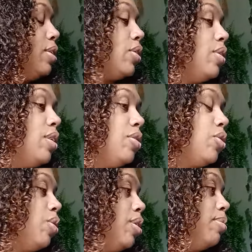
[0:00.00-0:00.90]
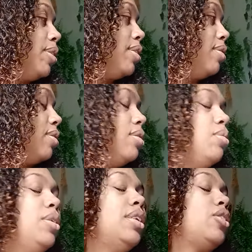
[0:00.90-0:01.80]
going on, Scorps?
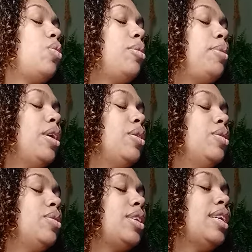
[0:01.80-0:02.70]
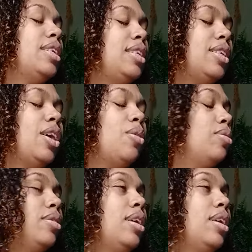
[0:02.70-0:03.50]
What do Scorpios need to know